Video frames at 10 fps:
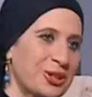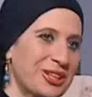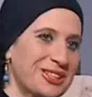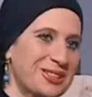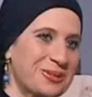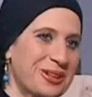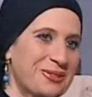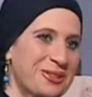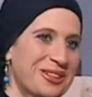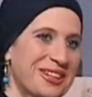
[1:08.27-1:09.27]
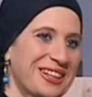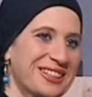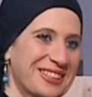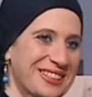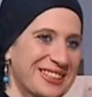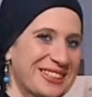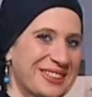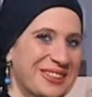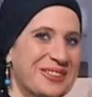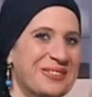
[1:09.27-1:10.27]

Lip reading: we were kids, whenever they ask us,